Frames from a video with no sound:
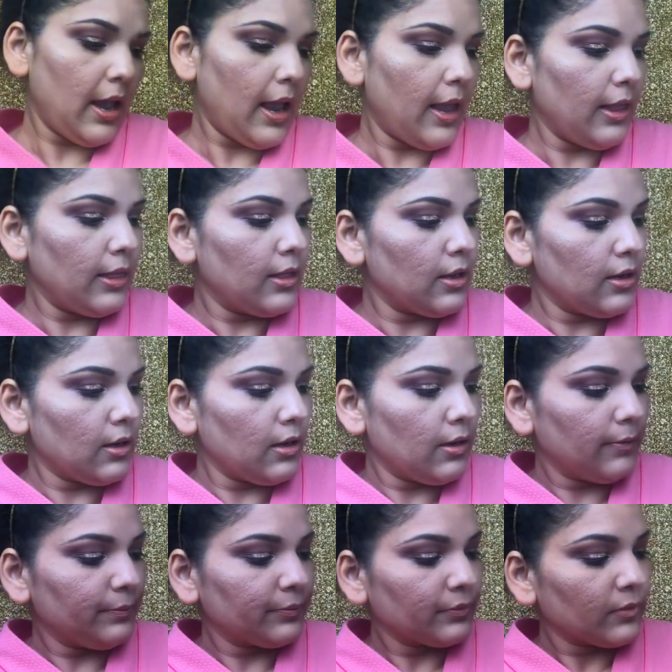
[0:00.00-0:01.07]
And the
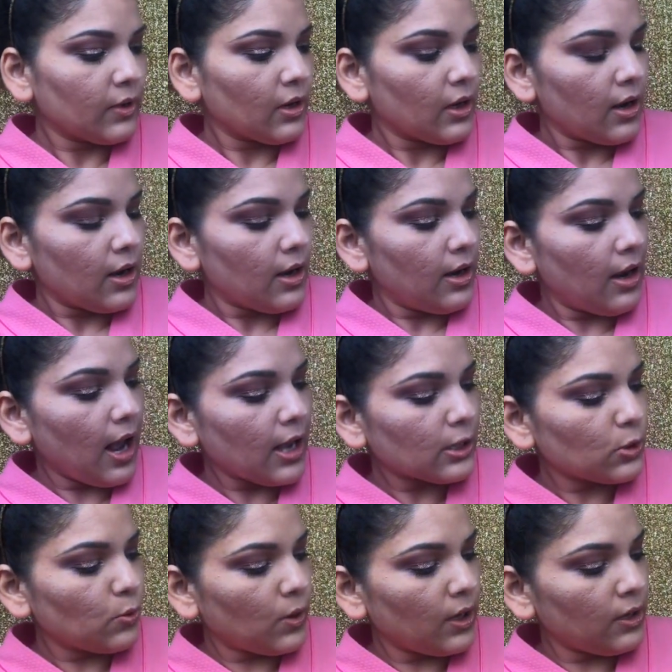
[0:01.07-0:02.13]

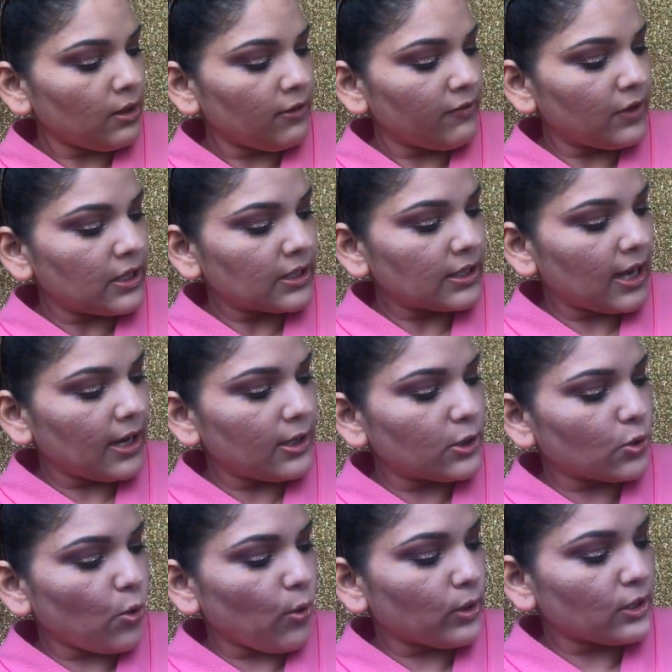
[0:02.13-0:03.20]
last one in the first line
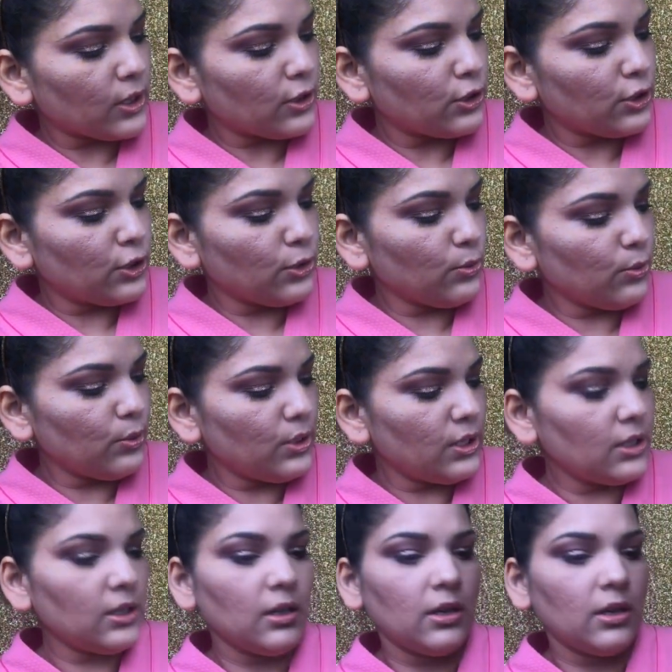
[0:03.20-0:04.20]
is called Dude,